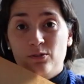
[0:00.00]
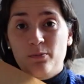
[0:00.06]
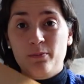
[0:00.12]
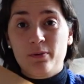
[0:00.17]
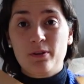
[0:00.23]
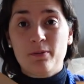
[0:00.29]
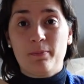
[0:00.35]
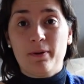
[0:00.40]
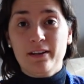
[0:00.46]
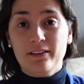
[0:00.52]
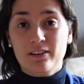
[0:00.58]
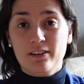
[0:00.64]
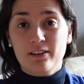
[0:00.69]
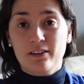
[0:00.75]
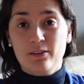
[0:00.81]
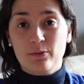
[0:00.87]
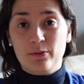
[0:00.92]
will be the
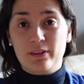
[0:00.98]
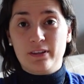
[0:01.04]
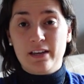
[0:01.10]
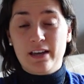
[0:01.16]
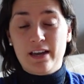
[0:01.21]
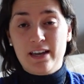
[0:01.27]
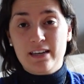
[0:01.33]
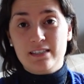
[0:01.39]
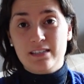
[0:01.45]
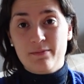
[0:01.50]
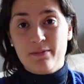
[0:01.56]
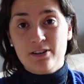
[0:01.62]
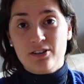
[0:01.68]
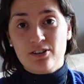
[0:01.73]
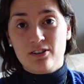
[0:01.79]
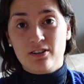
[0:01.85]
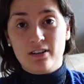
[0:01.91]
pattern with the
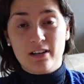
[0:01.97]
asymmetrical